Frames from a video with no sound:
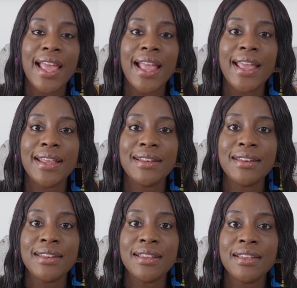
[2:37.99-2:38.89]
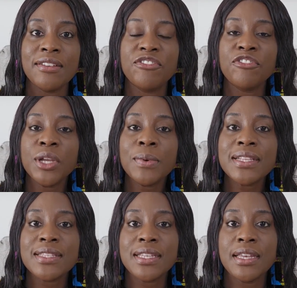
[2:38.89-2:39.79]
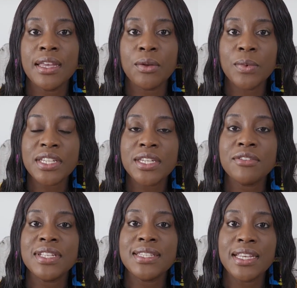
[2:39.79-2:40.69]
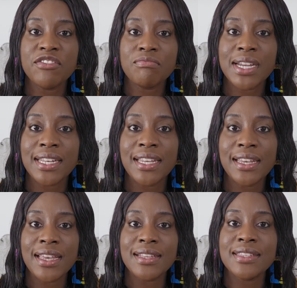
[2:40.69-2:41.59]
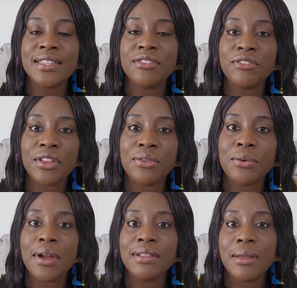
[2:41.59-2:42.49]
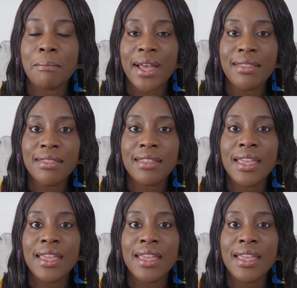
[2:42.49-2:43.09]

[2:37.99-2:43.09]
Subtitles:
and the frequency in which they receive money is different throughout the month.